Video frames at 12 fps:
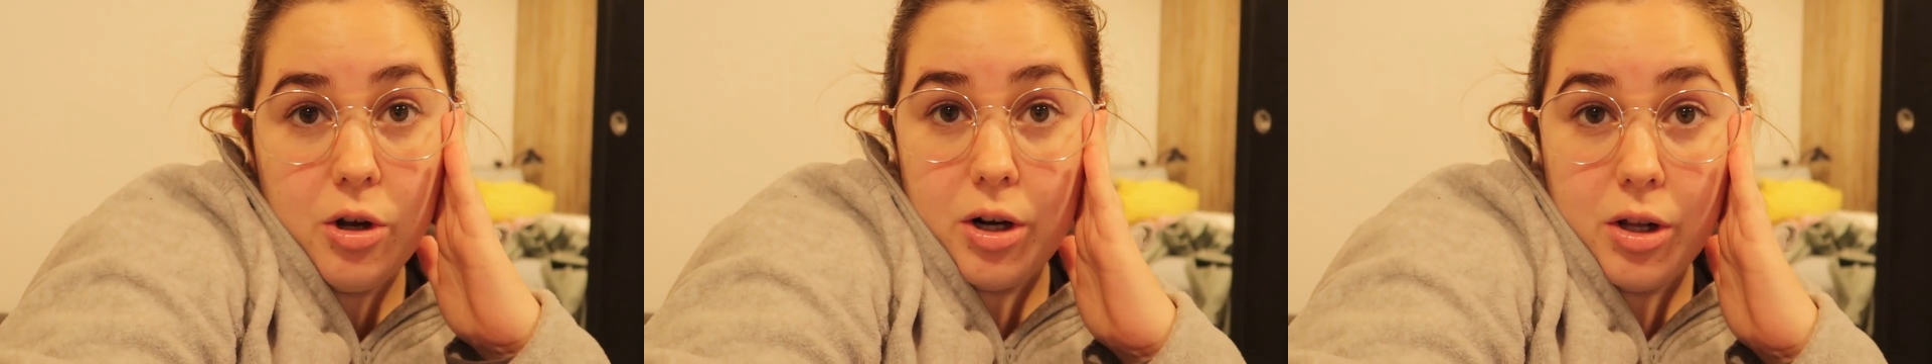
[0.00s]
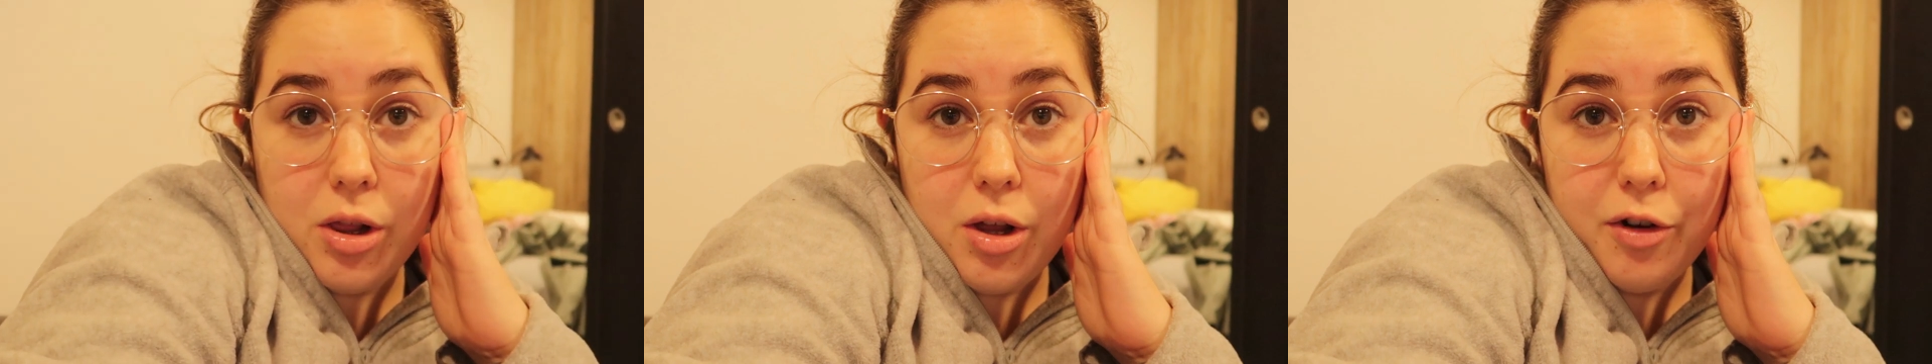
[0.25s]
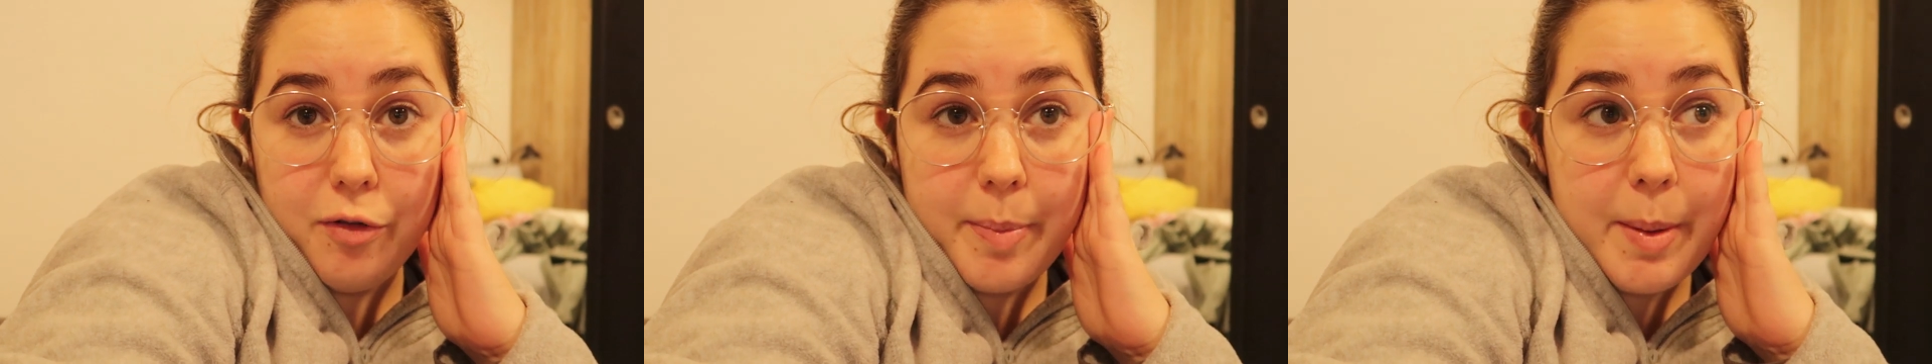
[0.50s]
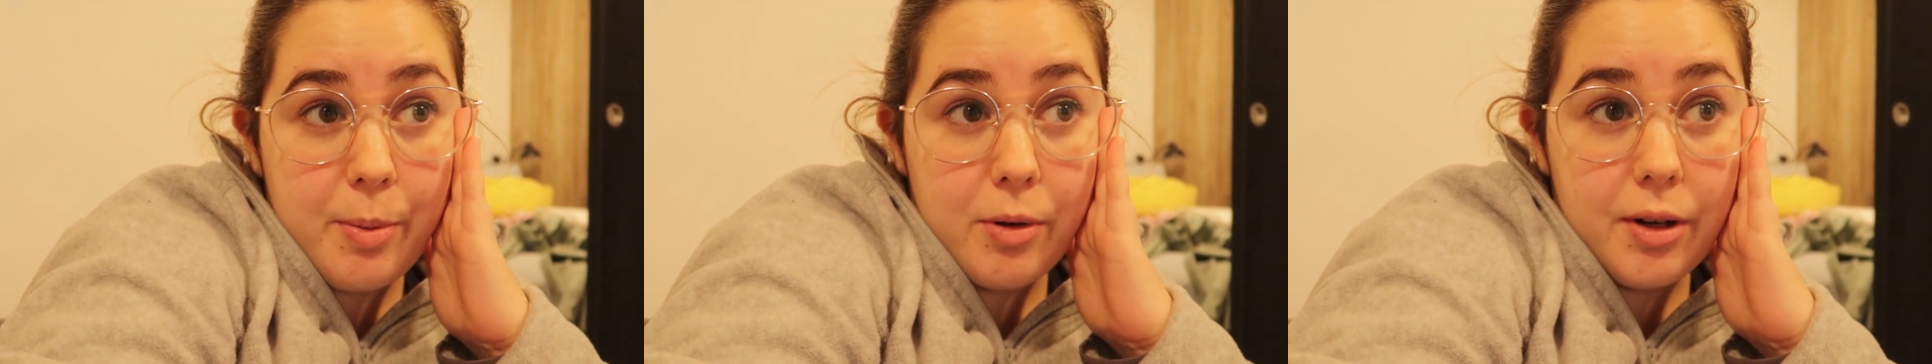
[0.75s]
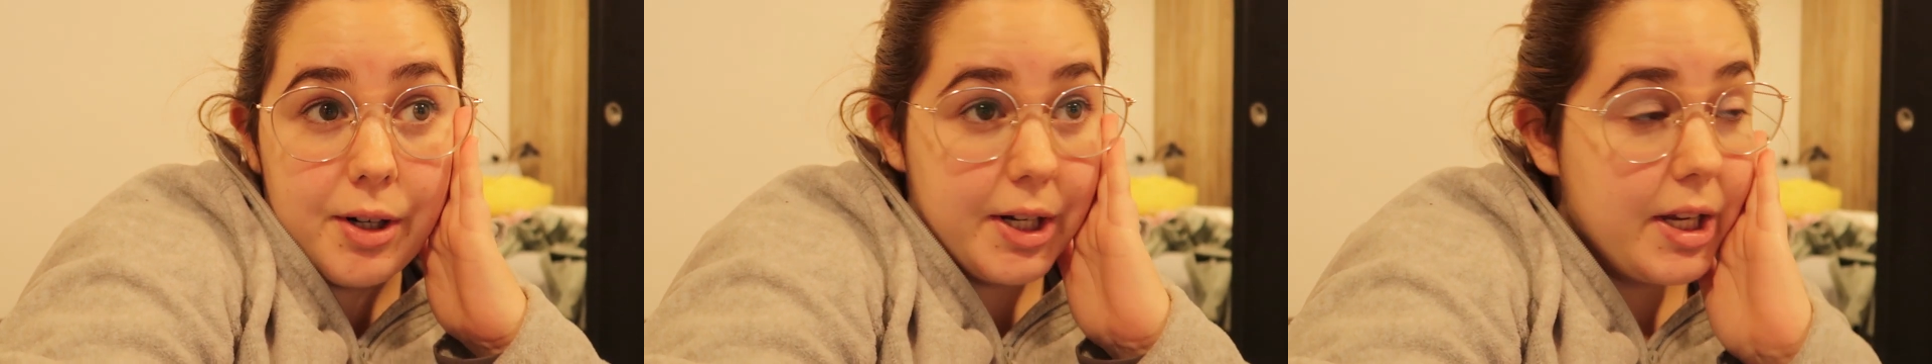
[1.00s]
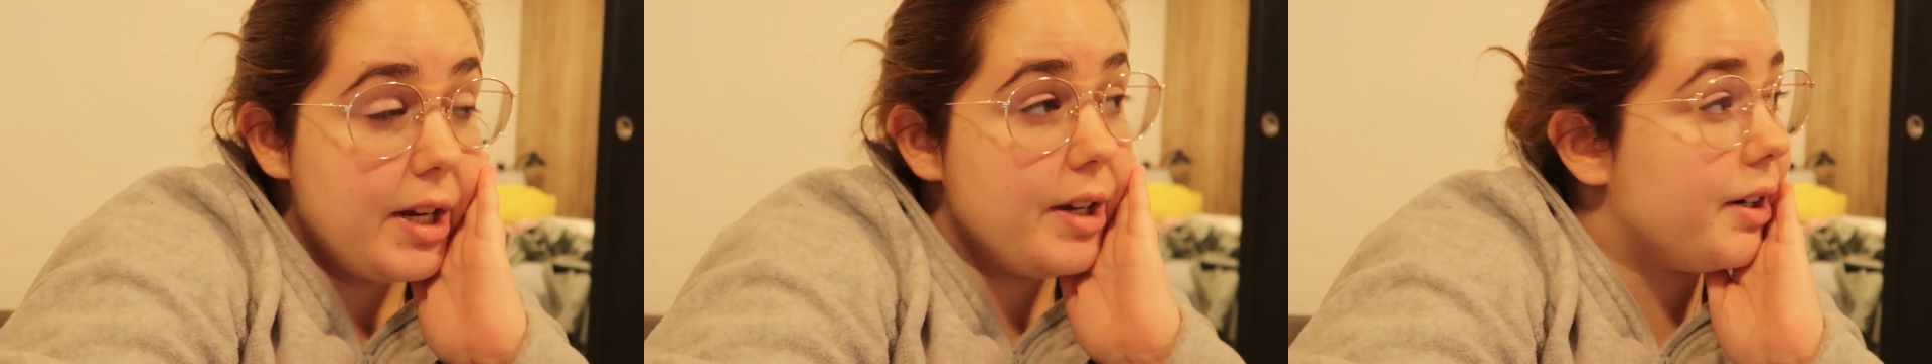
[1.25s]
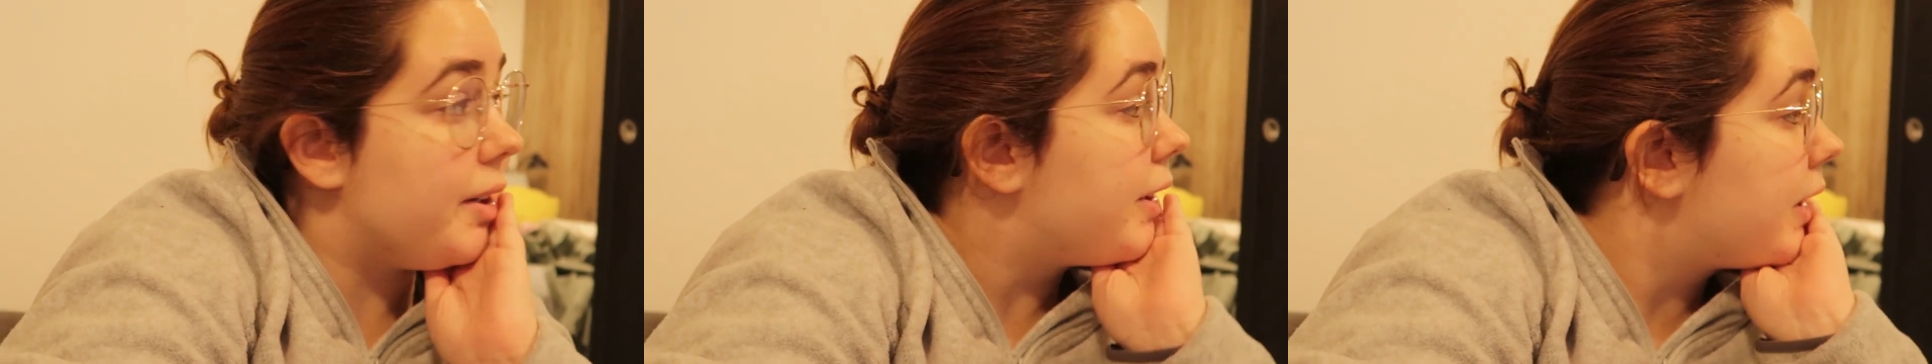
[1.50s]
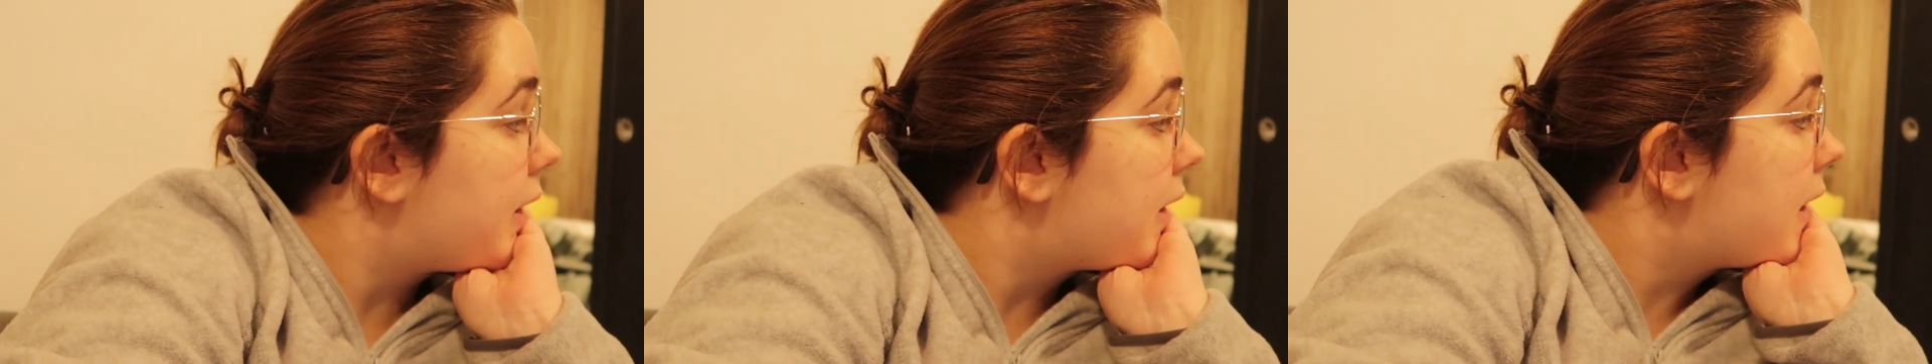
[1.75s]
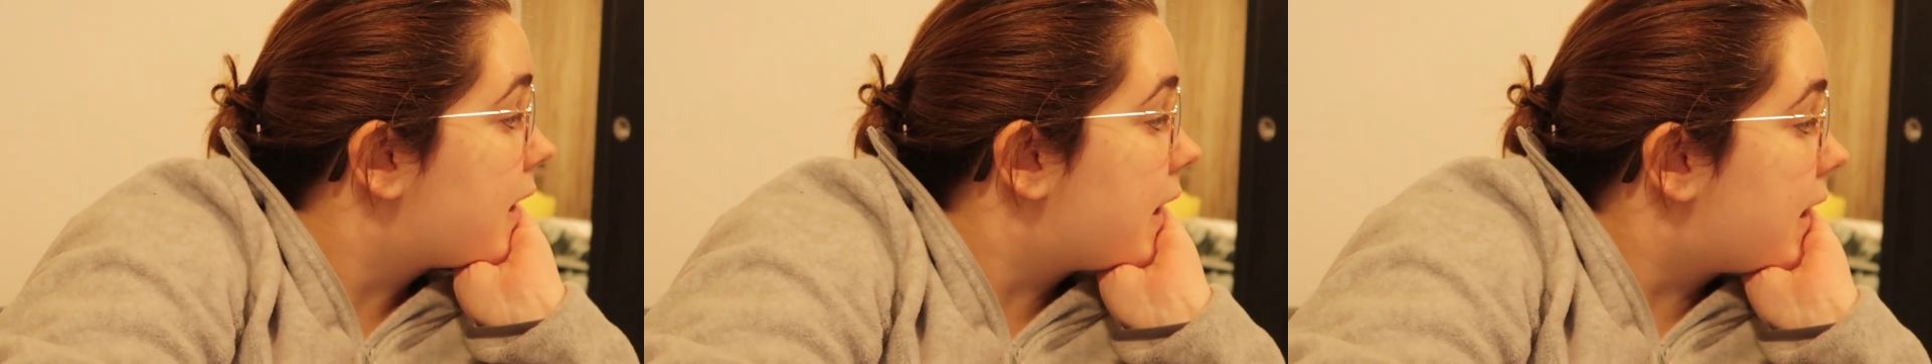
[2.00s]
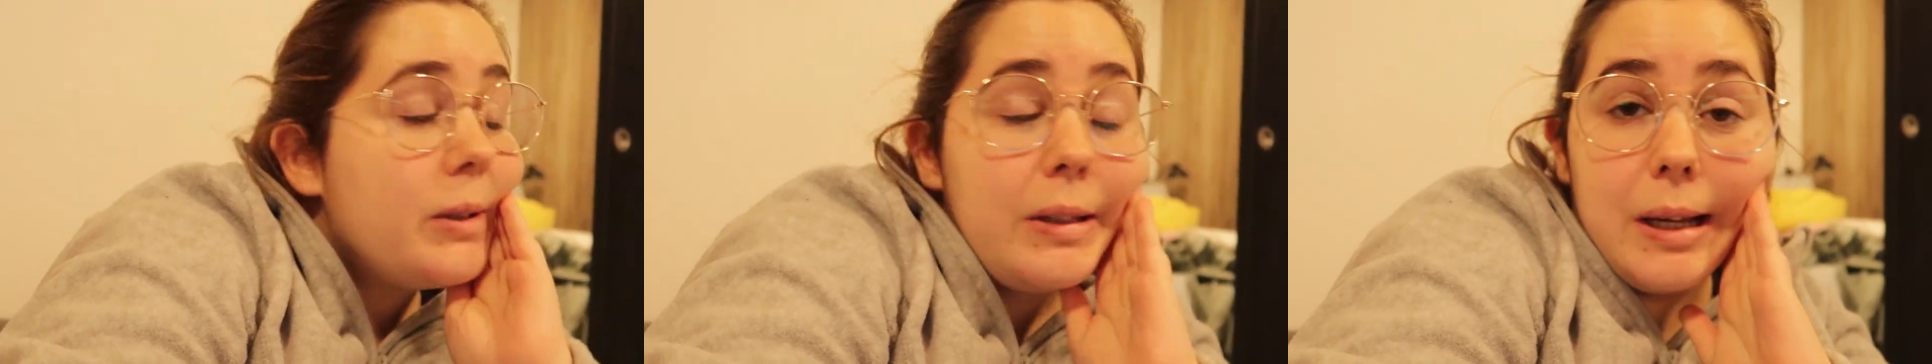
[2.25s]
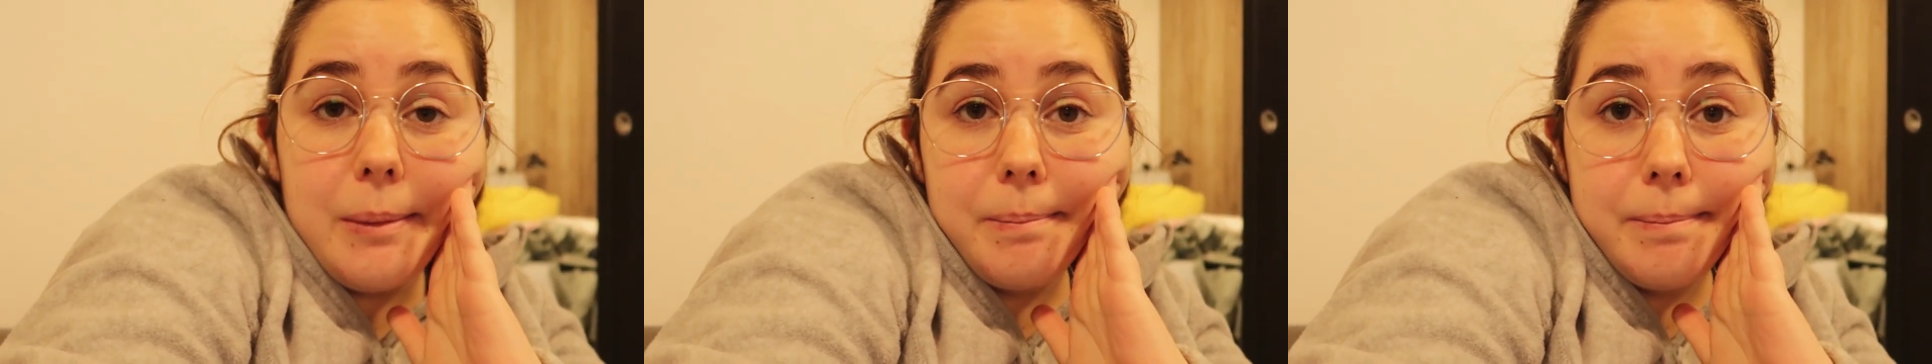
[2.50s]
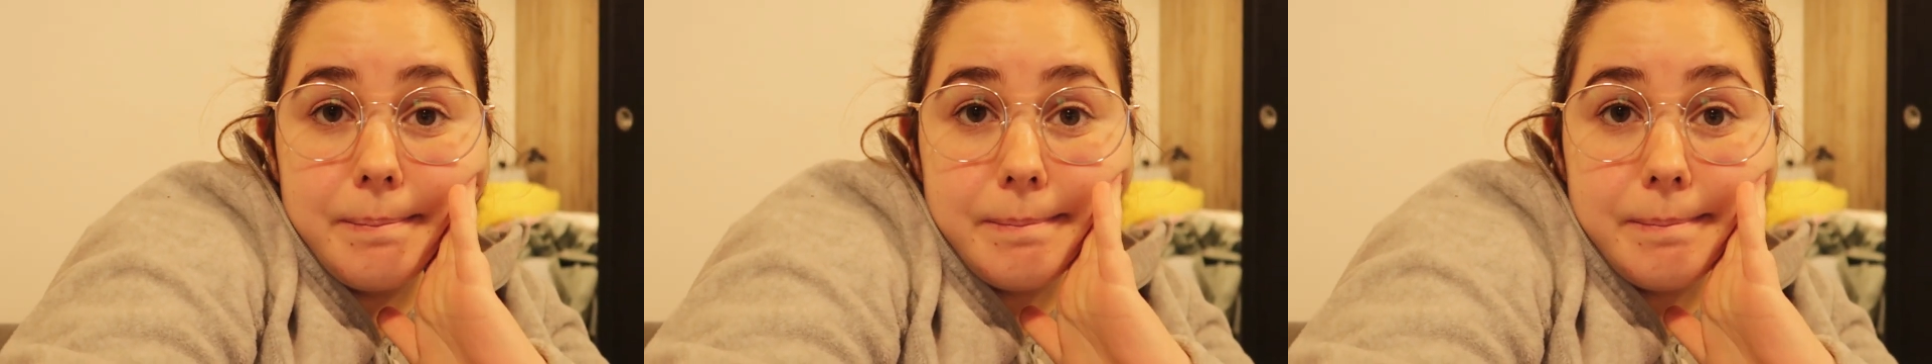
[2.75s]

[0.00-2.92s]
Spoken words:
not a lot of people are here. So yeah,